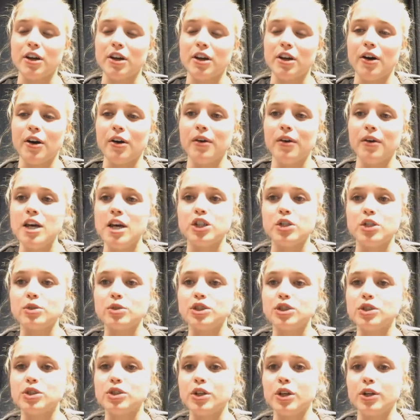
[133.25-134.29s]
So
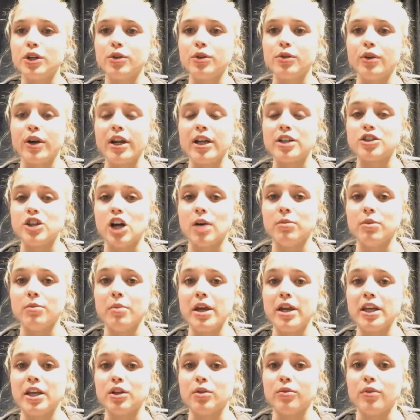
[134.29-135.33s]
she was doing a great job
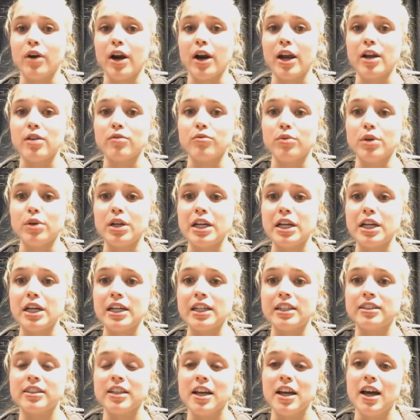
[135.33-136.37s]
of making the right
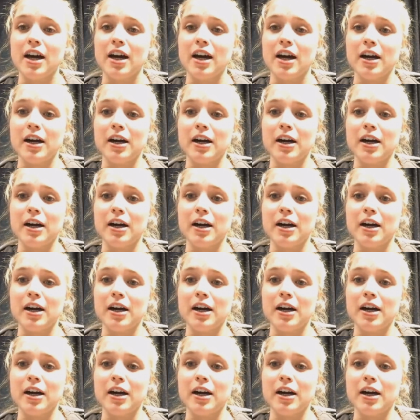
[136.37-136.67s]
reads.